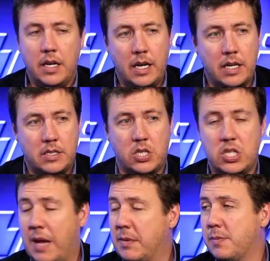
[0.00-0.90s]
it's a
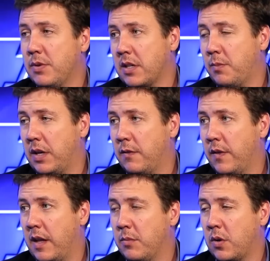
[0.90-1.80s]
shame he's pulling the pin
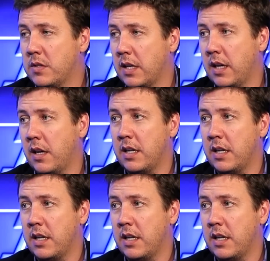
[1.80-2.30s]
for them because they're going